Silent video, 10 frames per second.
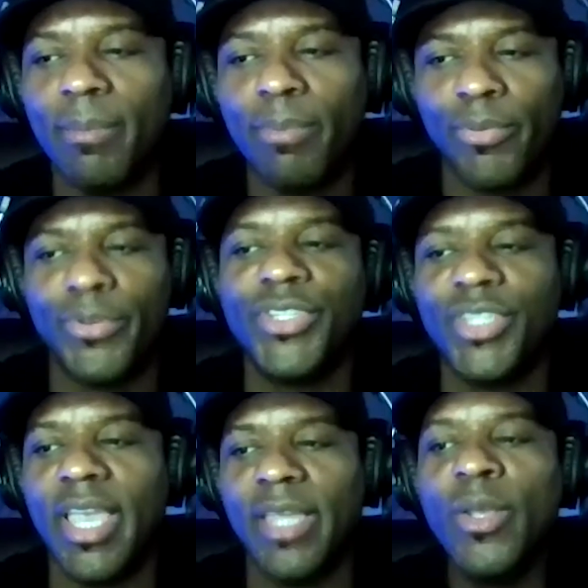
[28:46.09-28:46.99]

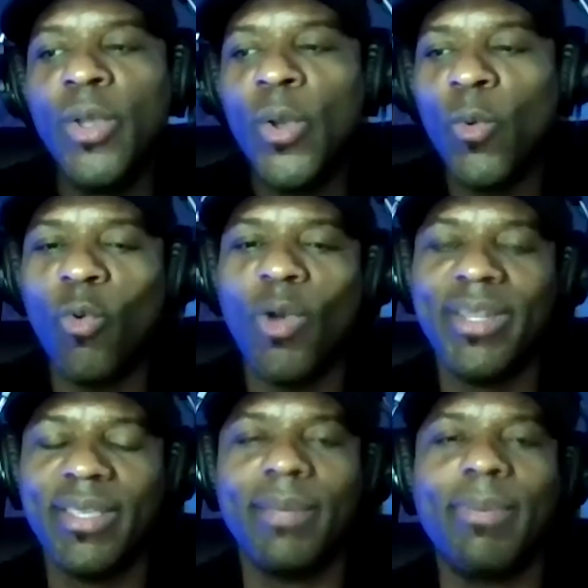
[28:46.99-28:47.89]
appreciate
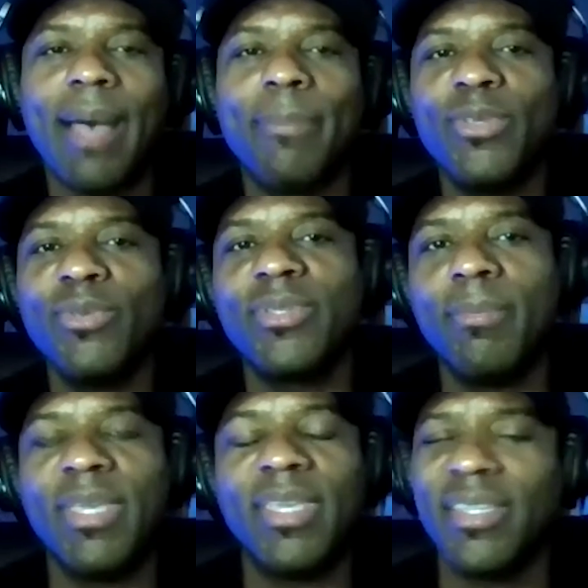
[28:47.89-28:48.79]
what hip hop used to
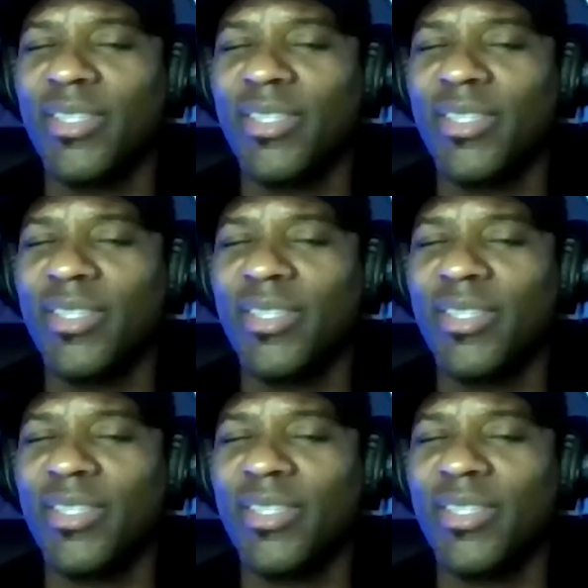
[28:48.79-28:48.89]
be.